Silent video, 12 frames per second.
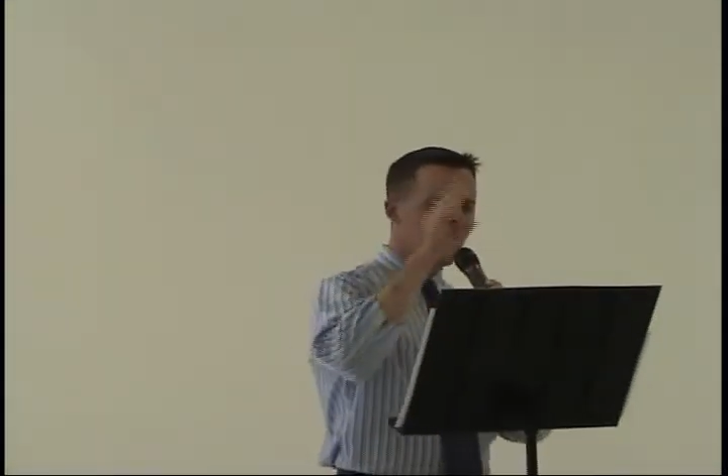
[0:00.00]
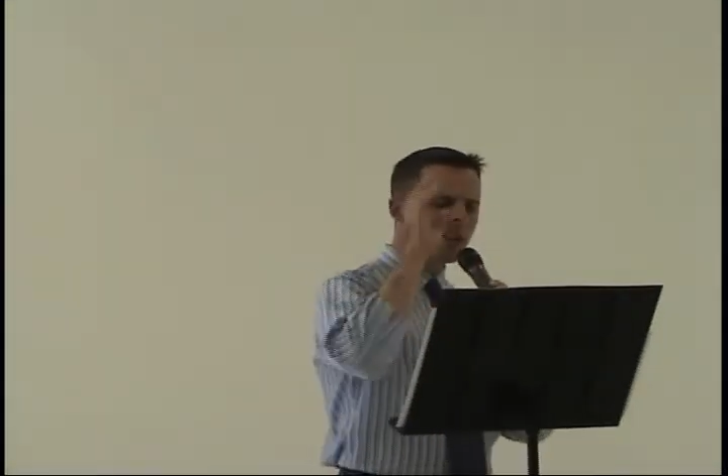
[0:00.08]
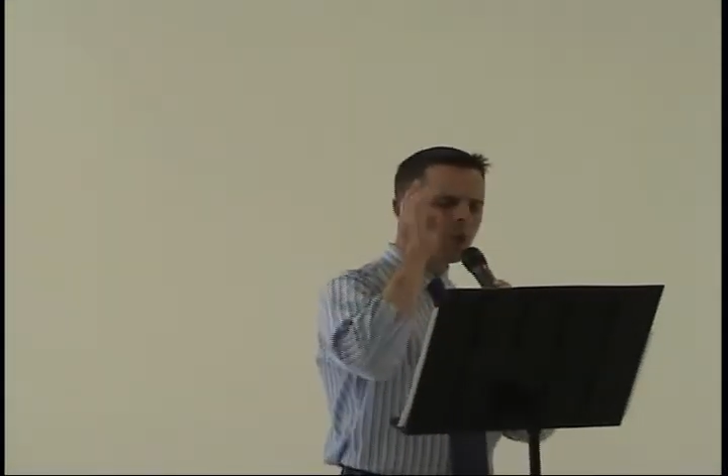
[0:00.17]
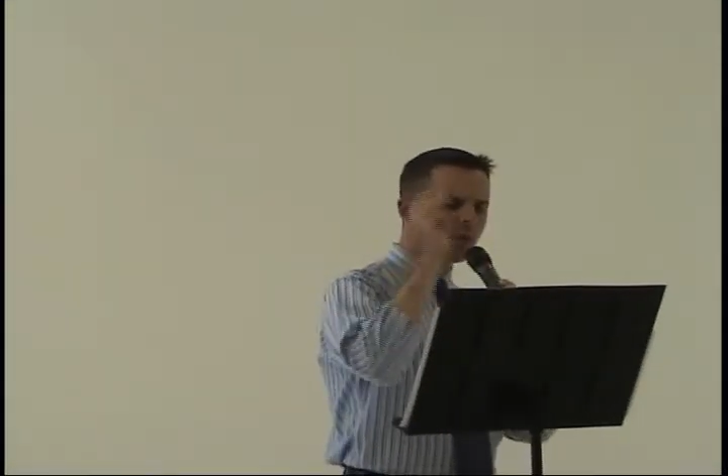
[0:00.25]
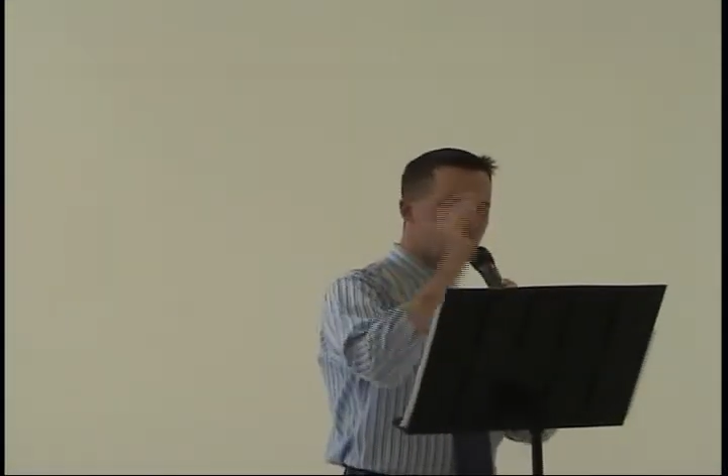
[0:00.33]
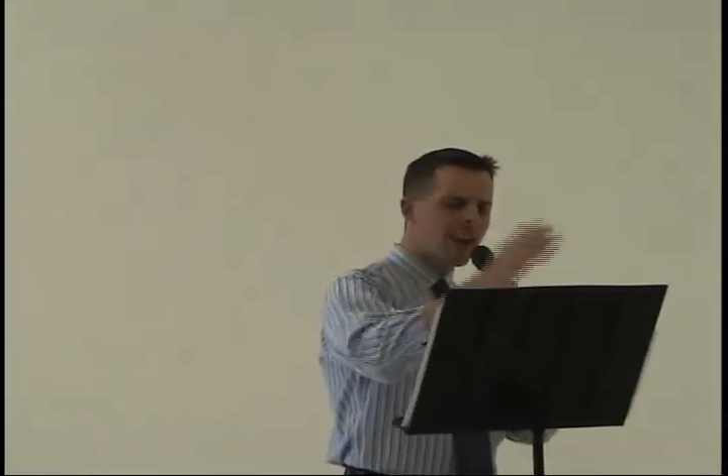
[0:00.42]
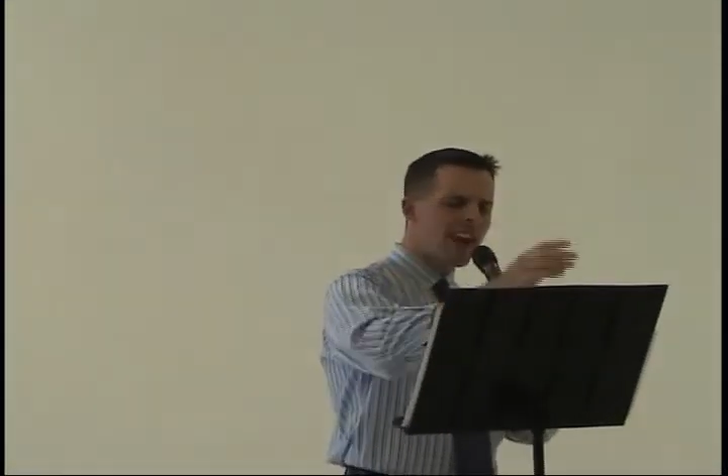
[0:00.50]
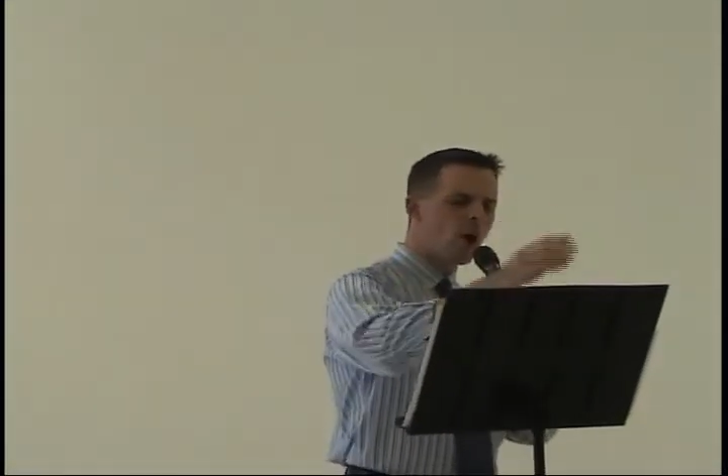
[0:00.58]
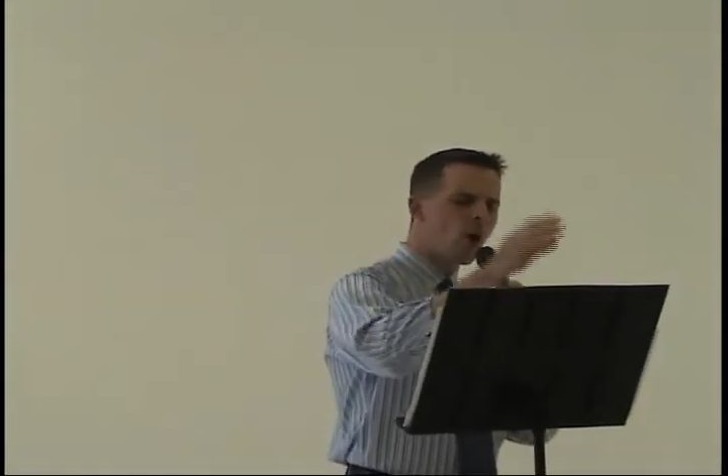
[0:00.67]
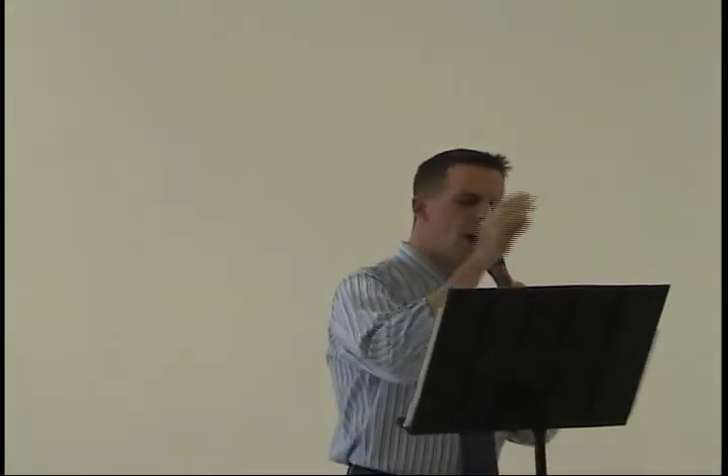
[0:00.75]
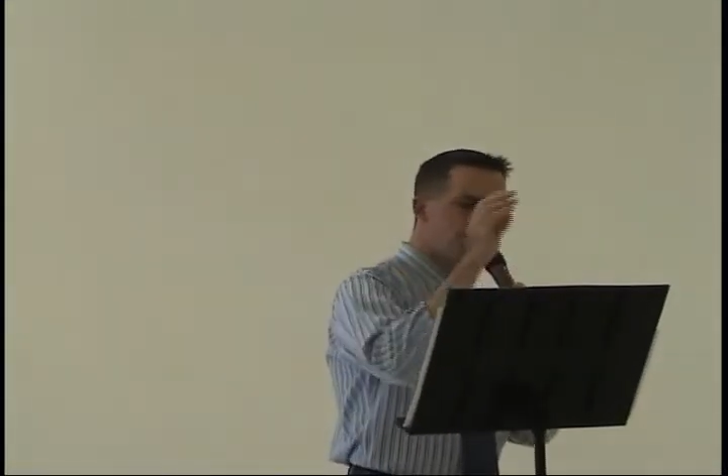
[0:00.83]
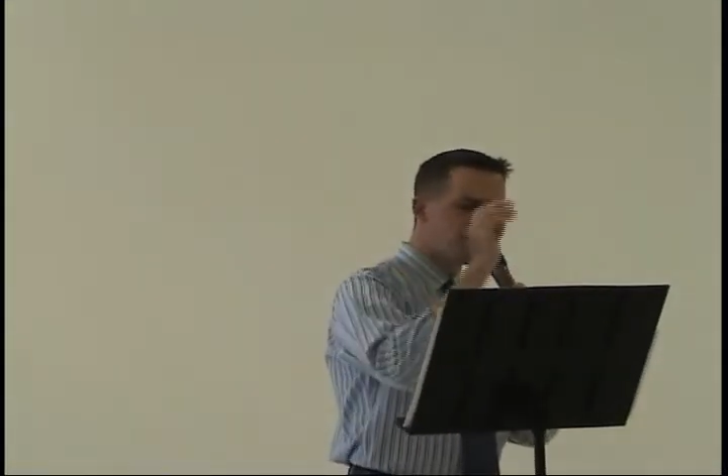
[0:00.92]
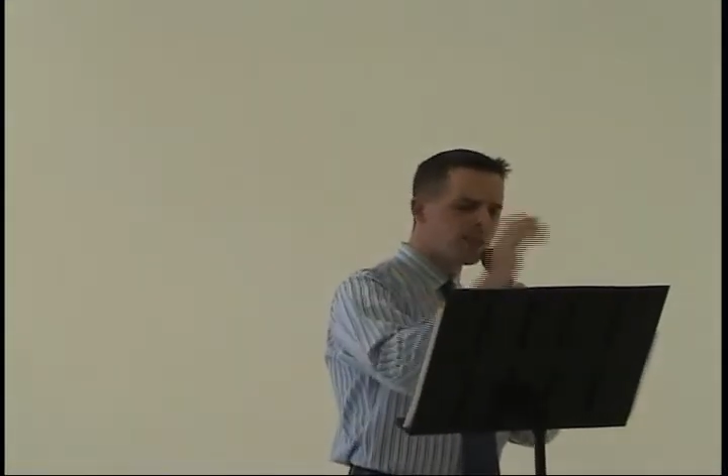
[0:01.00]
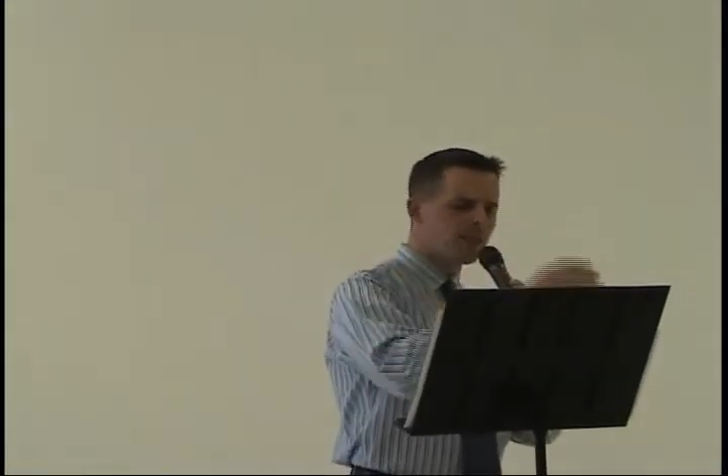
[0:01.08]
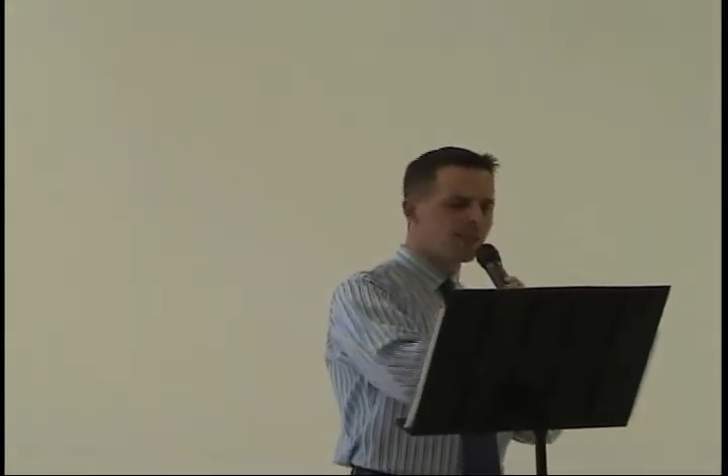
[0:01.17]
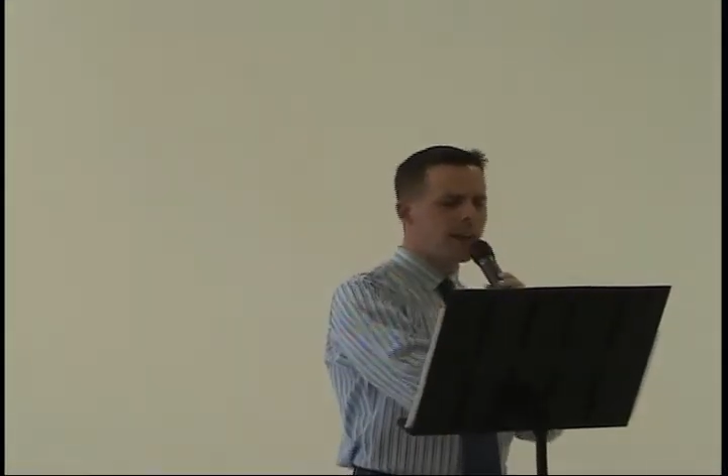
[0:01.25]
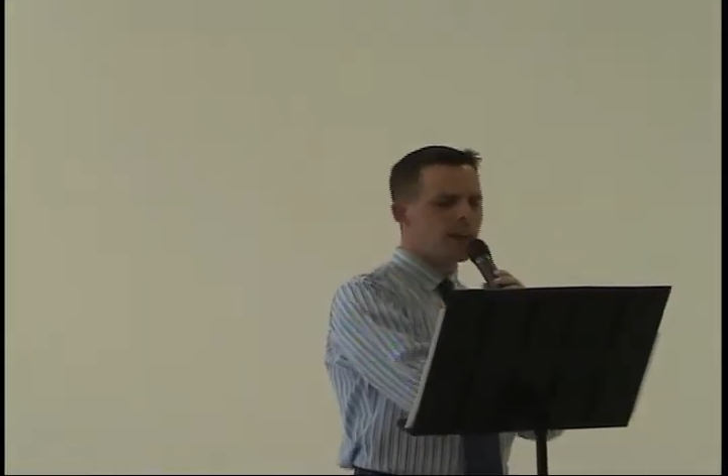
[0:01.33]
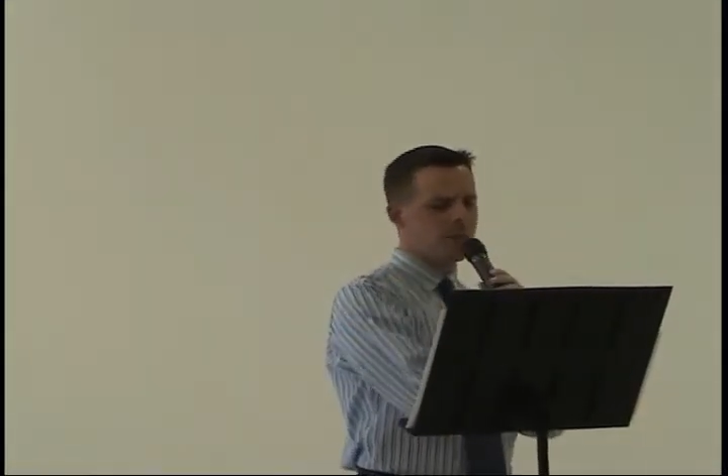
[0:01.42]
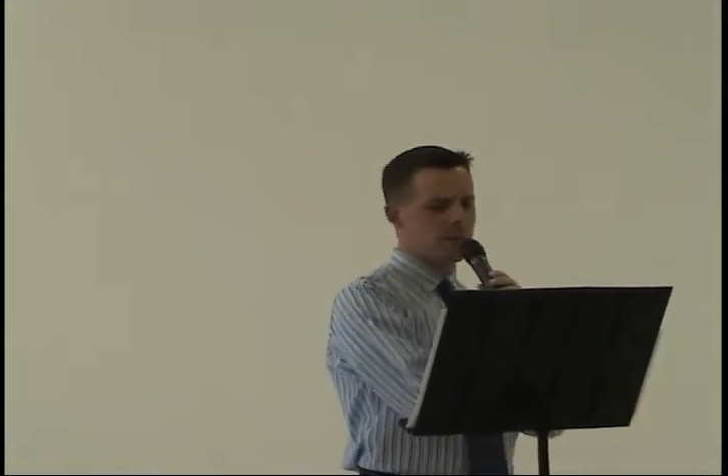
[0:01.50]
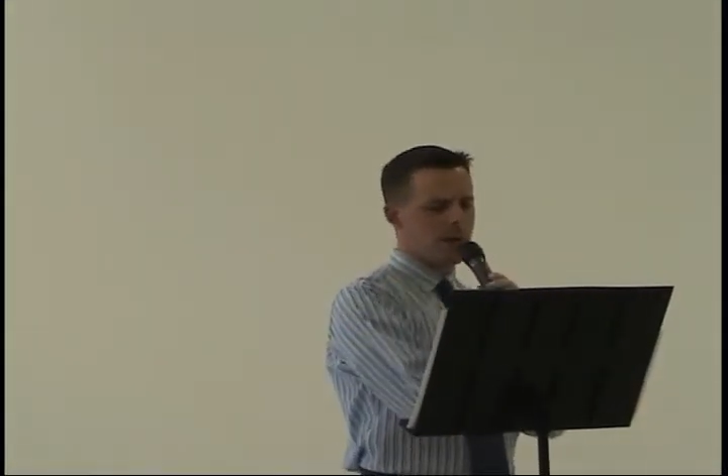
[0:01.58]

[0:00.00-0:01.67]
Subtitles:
you tear off the skin of